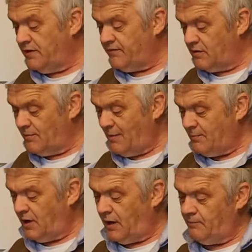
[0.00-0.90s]
But if you
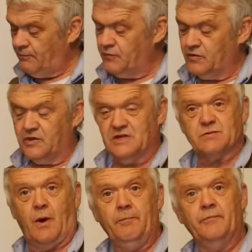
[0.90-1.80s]
remember
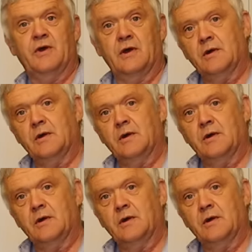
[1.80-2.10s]
this one,